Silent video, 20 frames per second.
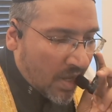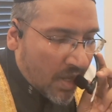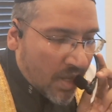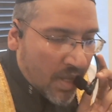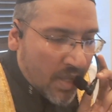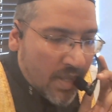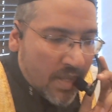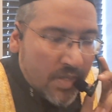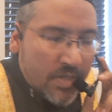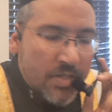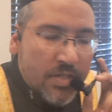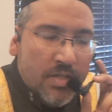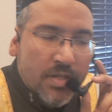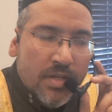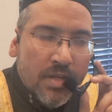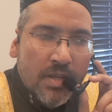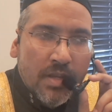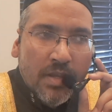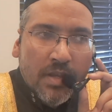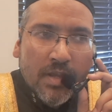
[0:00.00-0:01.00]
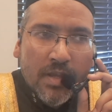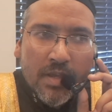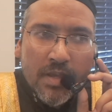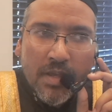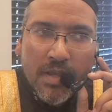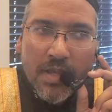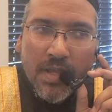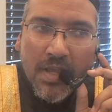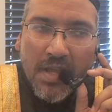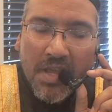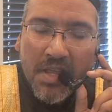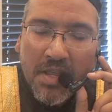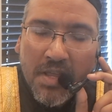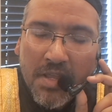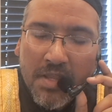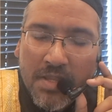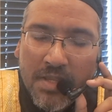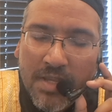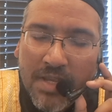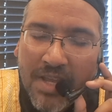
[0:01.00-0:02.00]
It is
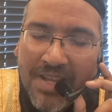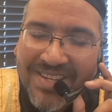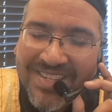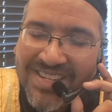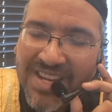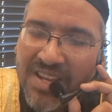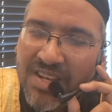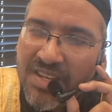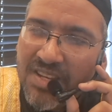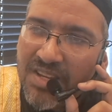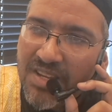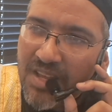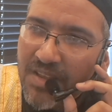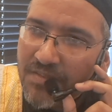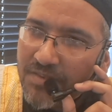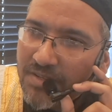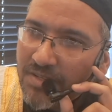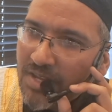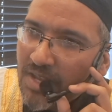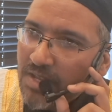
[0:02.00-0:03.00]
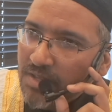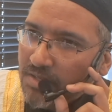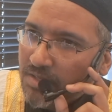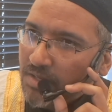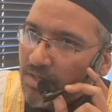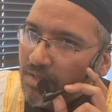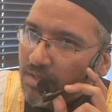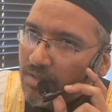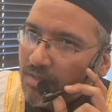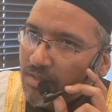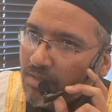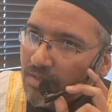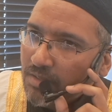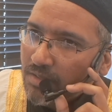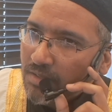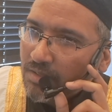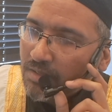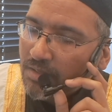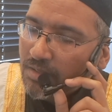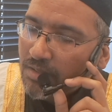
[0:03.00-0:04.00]
the agenda of Satan
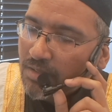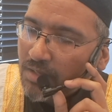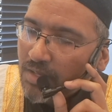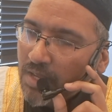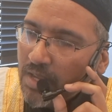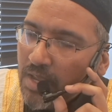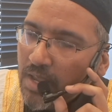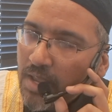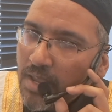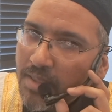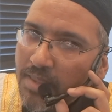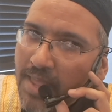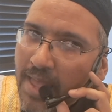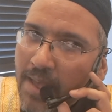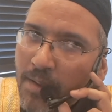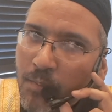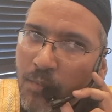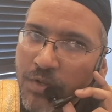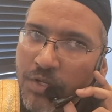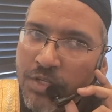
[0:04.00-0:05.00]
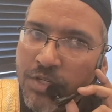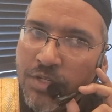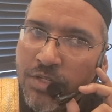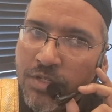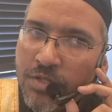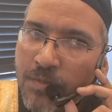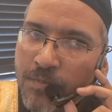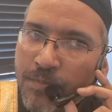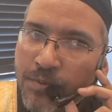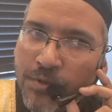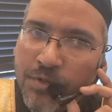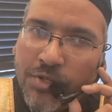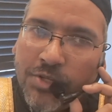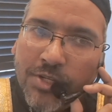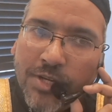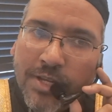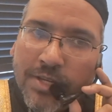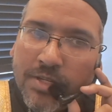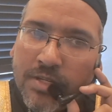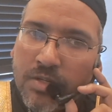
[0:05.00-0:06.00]
that wishes to push
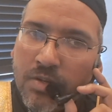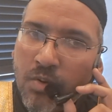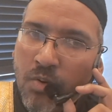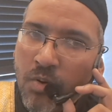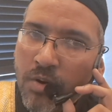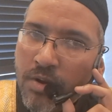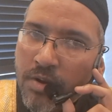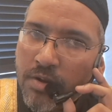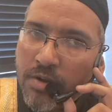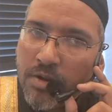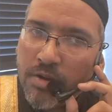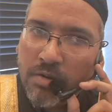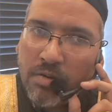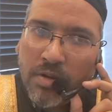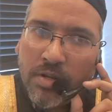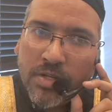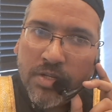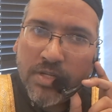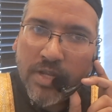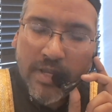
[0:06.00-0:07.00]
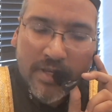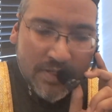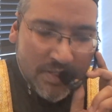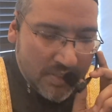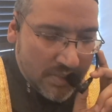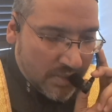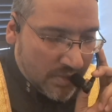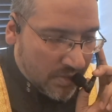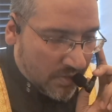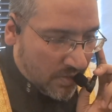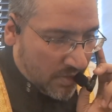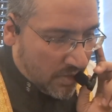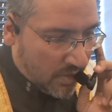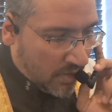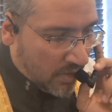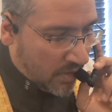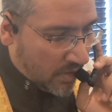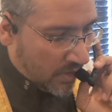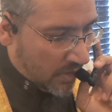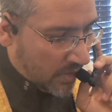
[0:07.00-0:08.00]
us or encourage us
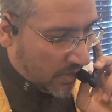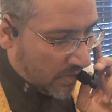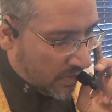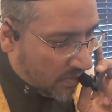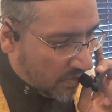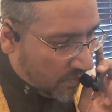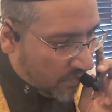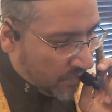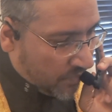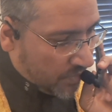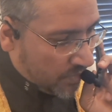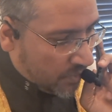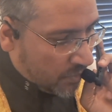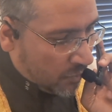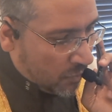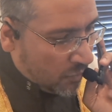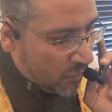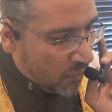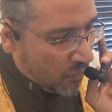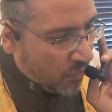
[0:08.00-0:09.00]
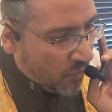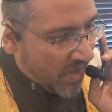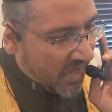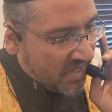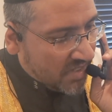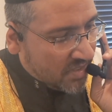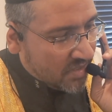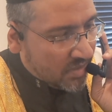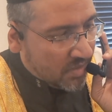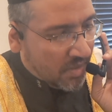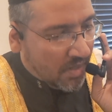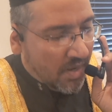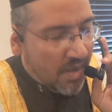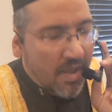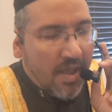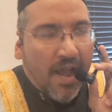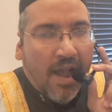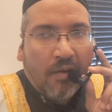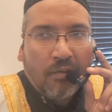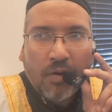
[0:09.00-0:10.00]
to waste
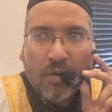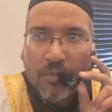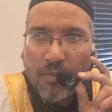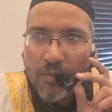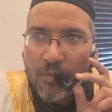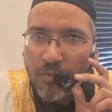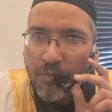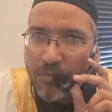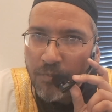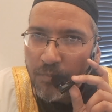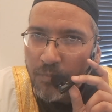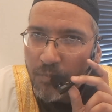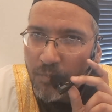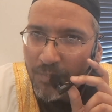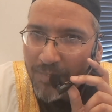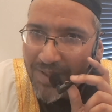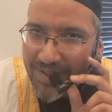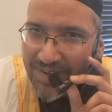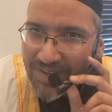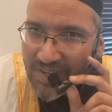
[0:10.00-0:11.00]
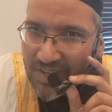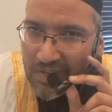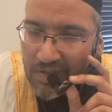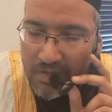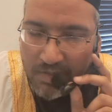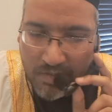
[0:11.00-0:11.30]
our money.